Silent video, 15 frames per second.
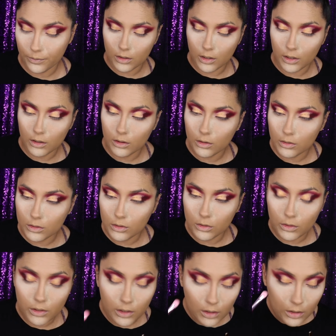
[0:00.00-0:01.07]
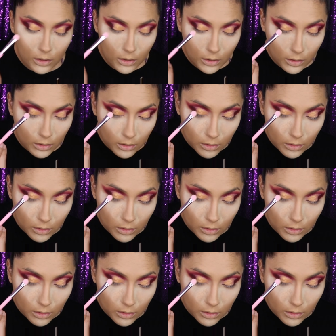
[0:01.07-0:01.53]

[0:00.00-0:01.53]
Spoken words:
I don't know what's going on.